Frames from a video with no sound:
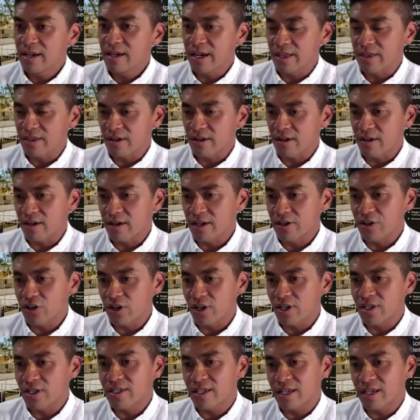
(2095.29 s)
and there are
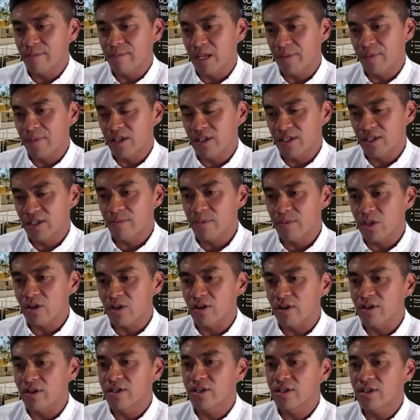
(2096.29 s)
genes that may be
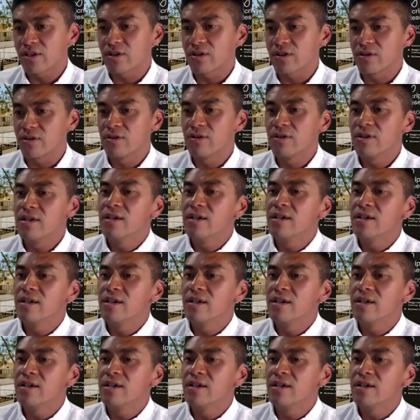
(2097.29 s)
similar to